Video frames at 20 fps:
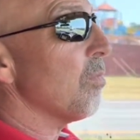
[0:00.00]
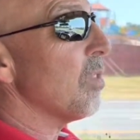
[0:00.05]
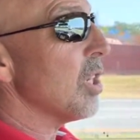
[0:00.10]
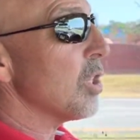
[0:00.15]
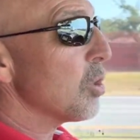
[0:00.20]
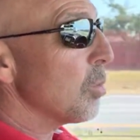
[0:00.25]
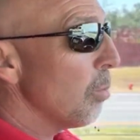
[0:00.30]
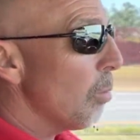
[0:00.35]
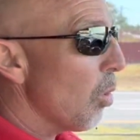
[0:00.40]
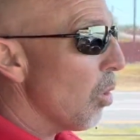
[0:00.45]

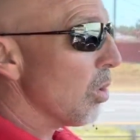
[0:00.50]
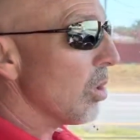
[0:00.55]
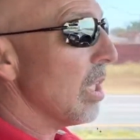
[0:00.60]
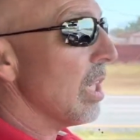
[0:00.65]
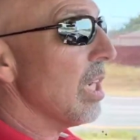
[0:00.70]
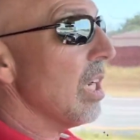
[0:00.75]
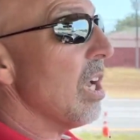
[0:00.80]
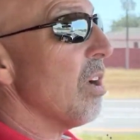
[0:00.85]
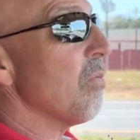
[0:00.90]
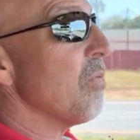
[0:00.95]
There's more than
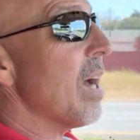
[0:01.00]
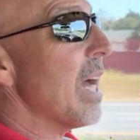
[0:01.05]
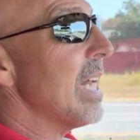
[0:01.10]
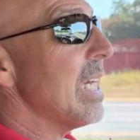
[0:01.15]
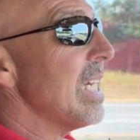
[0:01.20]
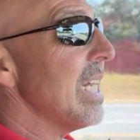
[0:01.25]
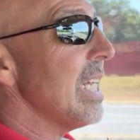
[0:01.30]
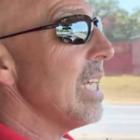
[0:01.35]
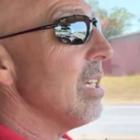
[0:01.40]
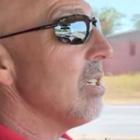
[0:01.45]
enough
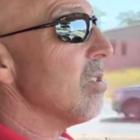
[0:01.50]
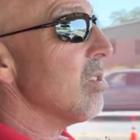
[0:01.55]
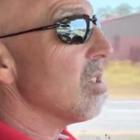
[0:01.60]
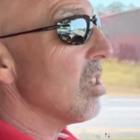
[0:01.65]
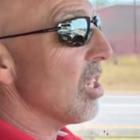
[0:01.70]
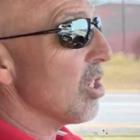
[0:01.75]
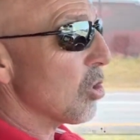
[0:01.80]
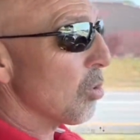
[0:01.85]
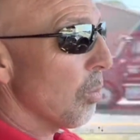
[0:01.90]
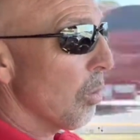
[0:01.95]
ideas.
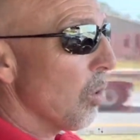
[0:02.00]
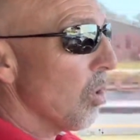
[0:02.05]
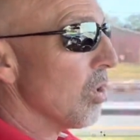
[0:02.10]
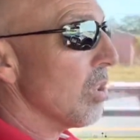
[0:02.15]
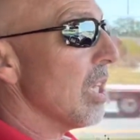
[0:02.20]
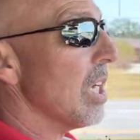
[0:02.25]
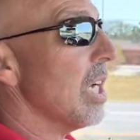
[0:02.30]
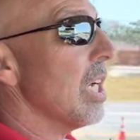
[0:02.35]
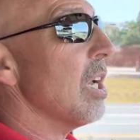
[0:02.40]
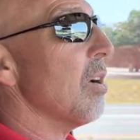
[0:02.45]
There's more
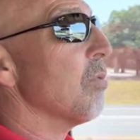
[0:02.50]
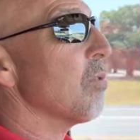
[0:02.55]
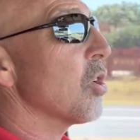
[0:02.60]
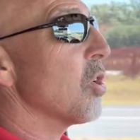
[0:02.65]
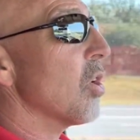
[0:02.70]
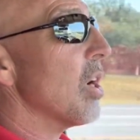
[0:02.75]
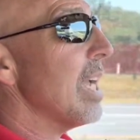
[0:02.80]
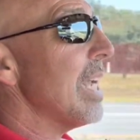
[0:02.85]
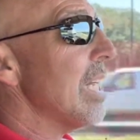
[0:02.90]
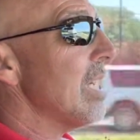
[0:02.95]
than enough
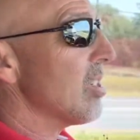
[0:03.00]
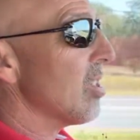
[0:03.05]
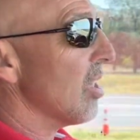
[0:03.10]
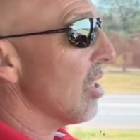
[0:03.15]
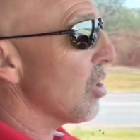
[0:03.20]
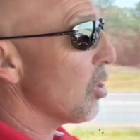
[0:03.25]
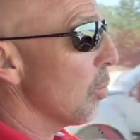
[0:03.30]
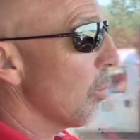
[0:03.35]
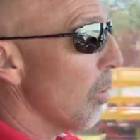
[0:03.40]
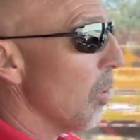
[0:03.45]
grace.
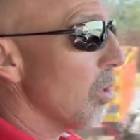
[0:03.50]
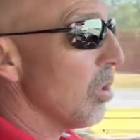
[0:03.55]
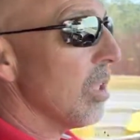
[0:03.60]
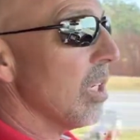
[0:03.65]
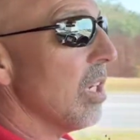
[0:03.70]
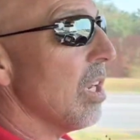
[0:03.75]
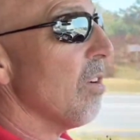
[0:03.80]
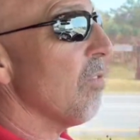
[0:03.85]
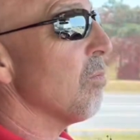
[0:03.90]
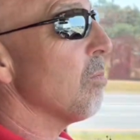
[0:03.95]
There's more than
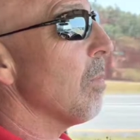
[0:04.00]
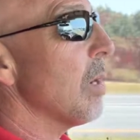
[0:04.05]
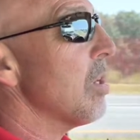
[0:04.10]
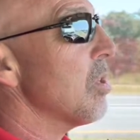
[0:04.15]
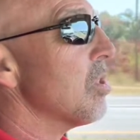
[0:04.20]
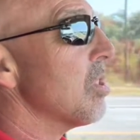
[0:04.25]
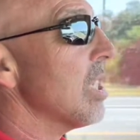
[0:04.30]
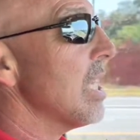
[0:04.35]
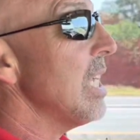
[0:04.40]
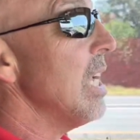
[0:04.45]
enough
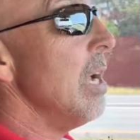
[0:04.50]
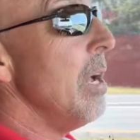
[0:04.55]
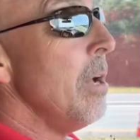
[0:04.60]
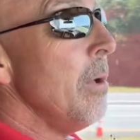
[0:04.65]
mercy.